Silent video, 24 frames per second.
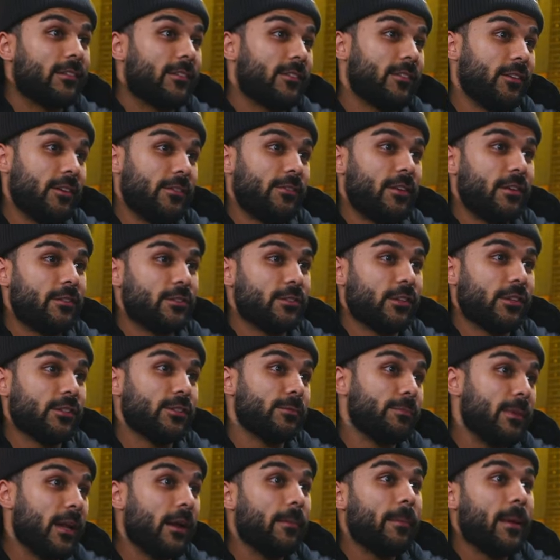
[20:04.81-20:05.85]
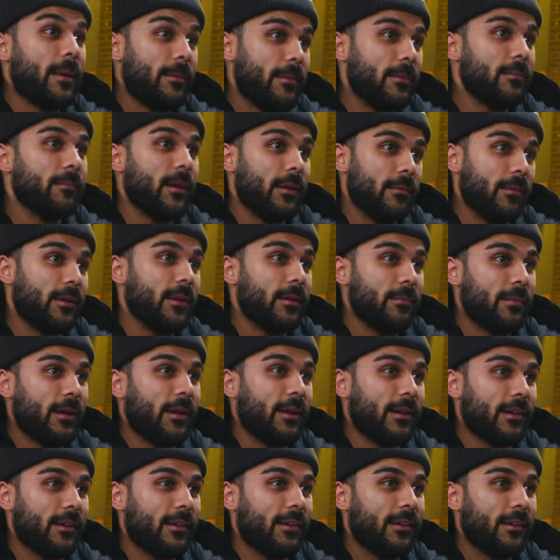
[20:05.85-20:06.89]
$3,500, you better pay me my money
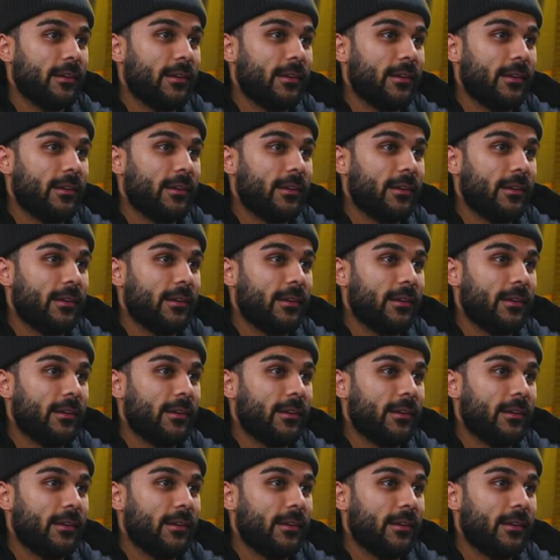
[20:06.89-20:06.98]
back.